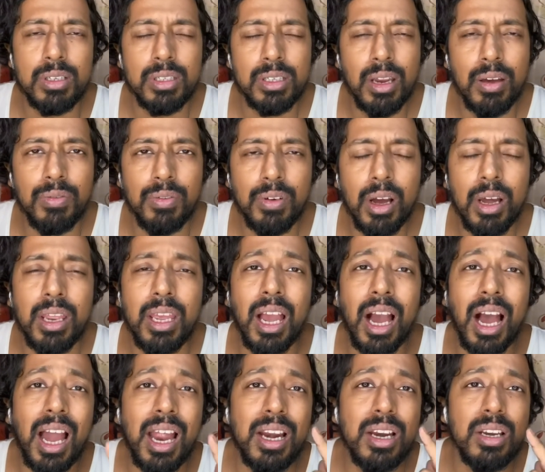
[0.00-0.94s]
Steph Curry,
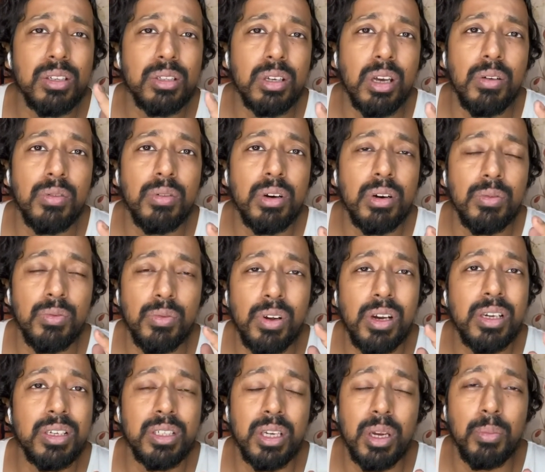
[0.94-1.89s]
I discovered
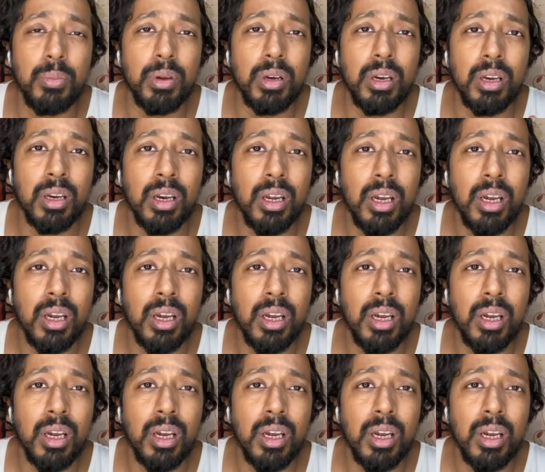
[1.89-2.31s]
Wilt Chamberlain.